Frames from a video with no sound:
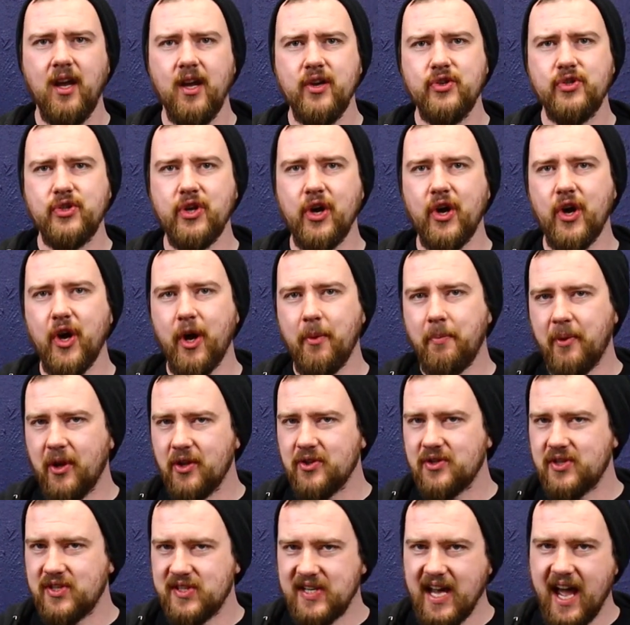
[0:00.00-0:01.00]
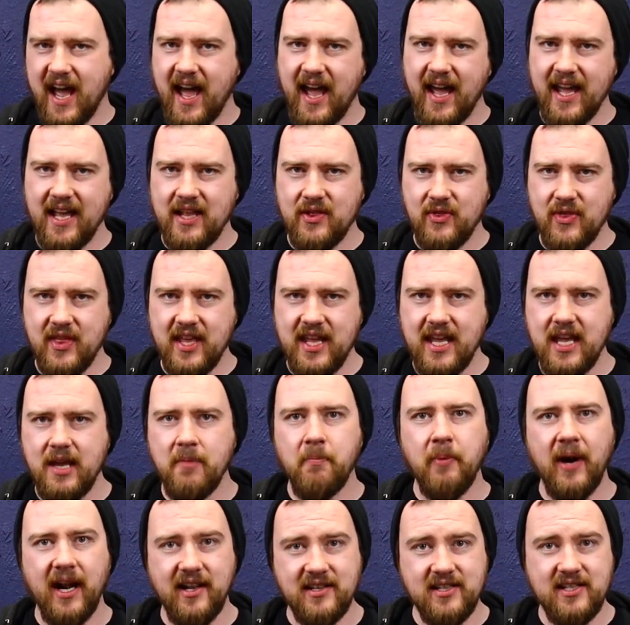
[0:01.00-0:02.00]
So upon starting
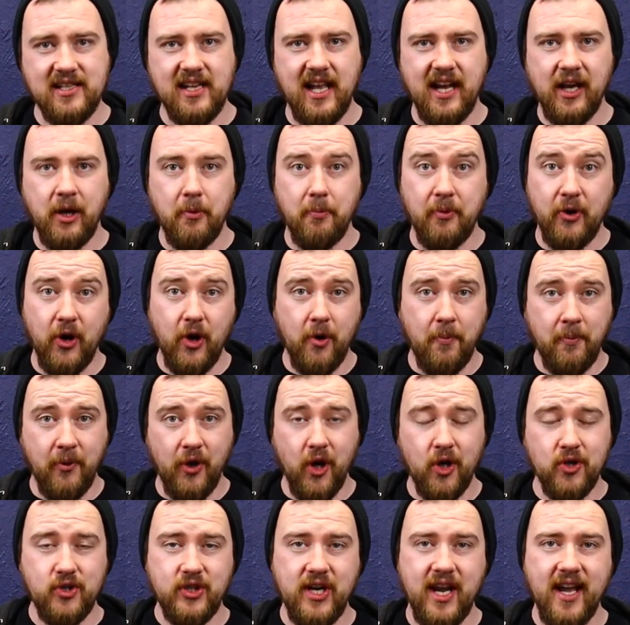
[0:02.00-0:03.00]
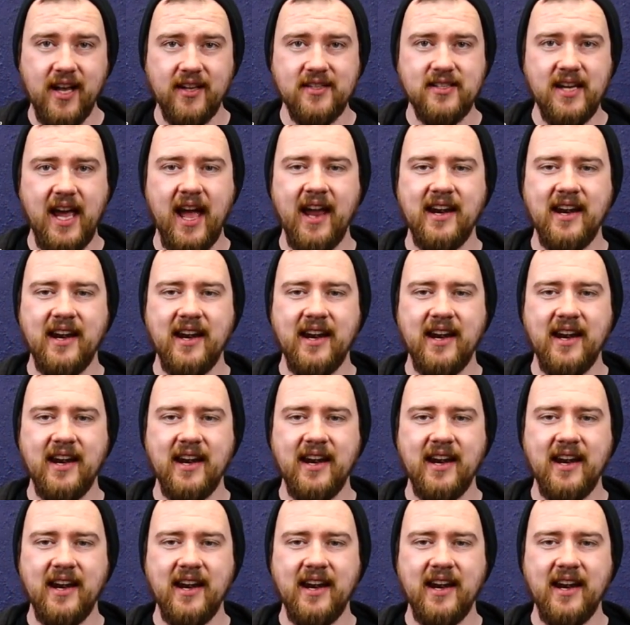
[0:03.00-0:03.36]
the Practice Like a Pro project,